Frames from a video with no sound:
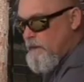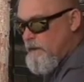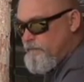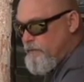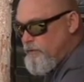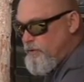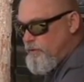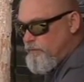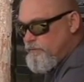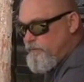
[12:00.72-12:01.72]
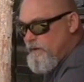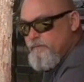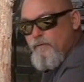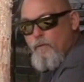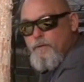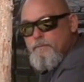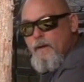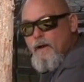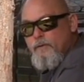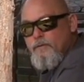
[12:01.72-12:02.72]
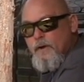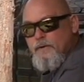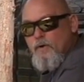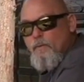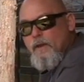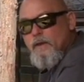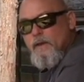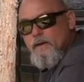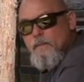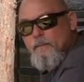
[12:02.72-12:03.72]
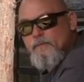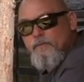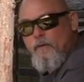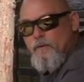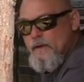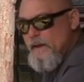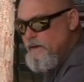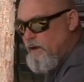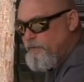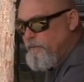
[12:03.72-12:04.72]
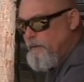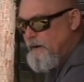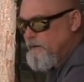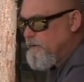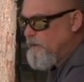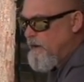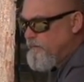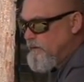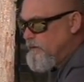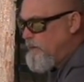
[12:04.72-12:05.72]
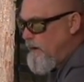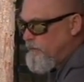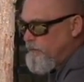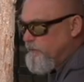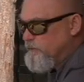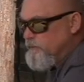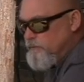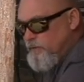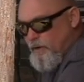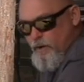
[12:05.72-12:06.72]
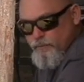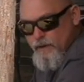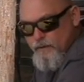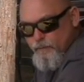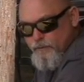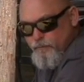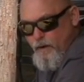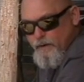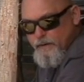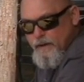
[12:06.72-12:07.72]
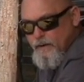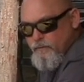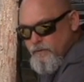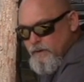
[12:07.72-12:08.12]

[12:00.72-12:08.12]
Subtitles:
If you use Vitavori powder, I know we can get them up to 3800, but I don't have any powder to load that with right now.